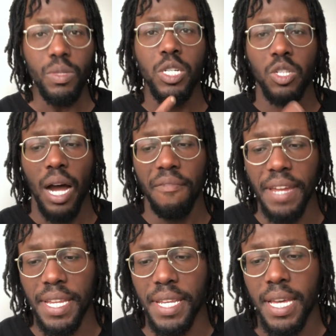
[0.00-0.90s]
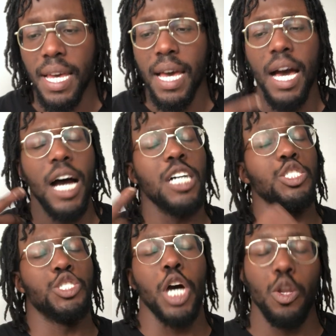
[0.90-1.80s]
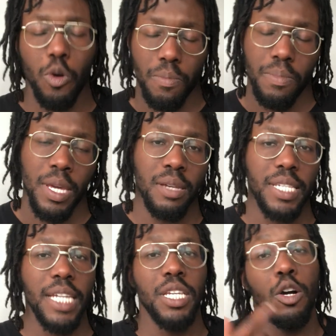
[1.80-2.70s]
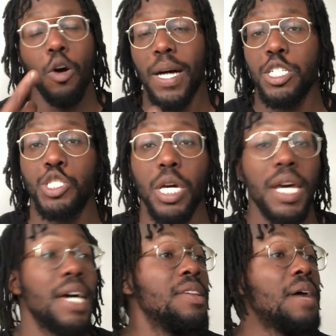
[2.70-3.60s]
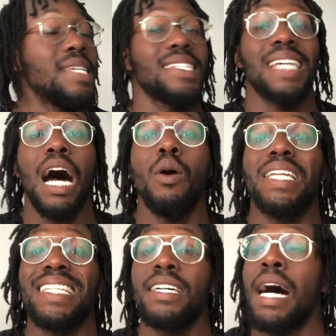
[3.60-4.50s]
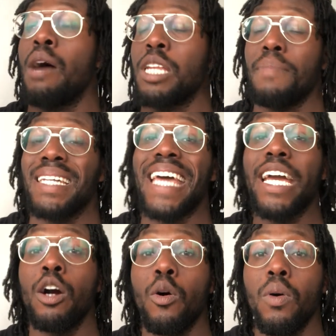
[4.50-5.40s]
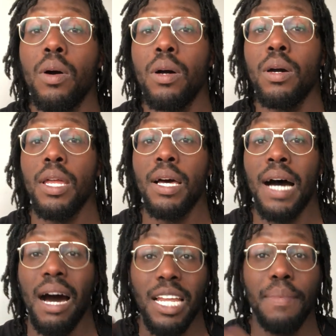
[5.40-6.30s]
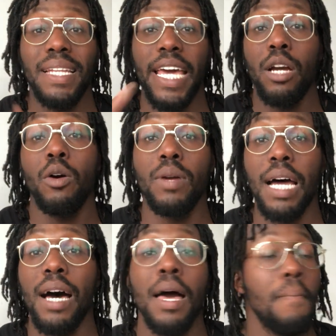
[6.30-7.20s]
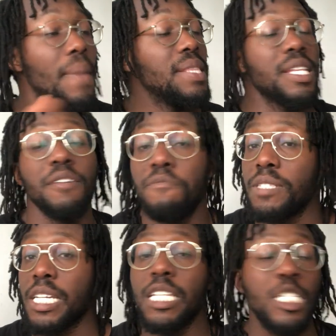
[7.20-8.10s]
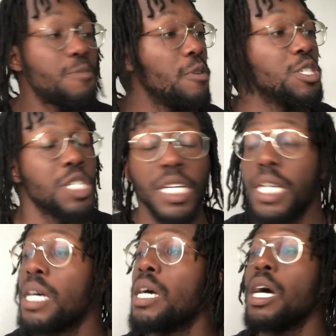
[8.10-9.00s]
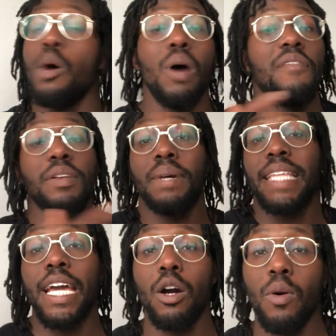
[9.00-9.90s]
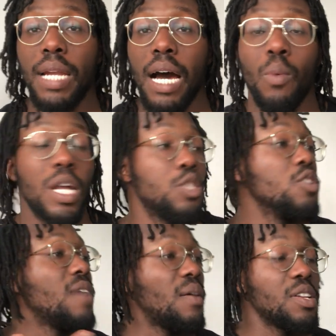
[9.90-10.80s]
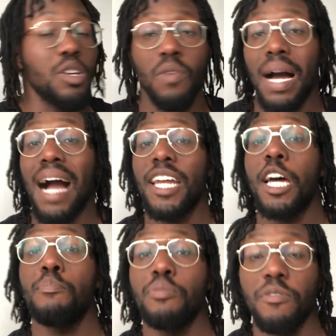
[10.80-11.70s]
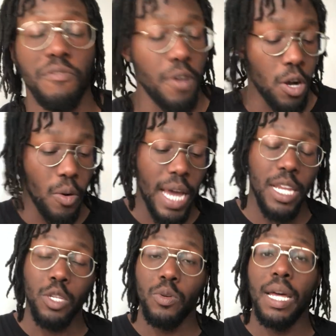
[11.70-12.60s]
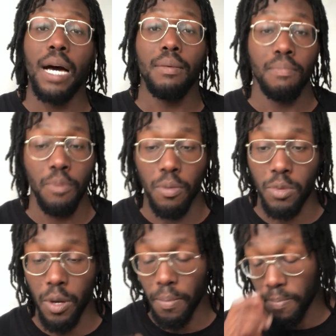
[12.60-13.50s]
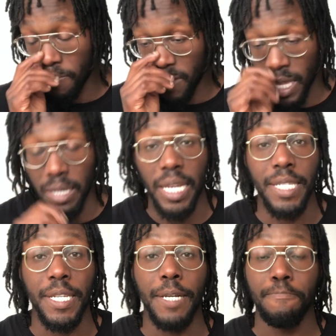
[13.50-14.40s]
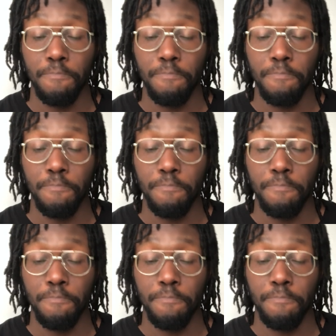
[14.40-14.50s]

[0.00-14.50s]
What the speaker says: So I read, journal. You know what I'm saying to you? Go back to journal and assess how did my day go. How did my day go on that? Mentally, physically, spiritually, wherever did my day go on that? What I do right, what I do wrong, how can I improve? I'll go ahead and do that. Boom, done. You know what I'm saying to you?